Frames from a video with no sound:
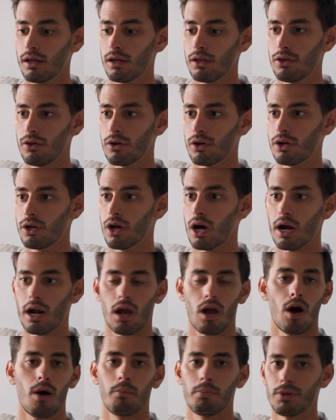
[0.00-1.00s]

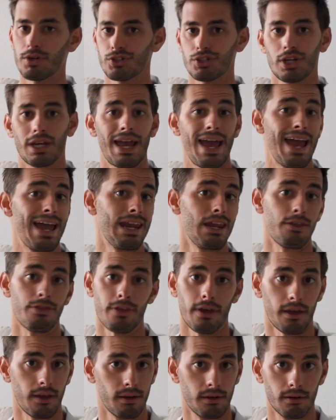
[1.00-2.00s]
accomplishing
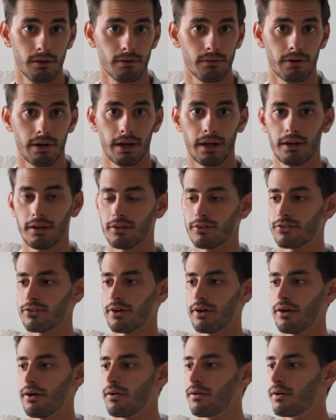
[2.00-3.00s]
anything, right?
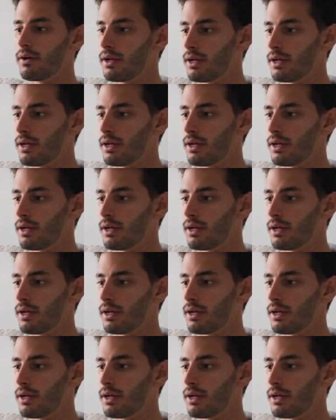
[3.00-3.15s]
So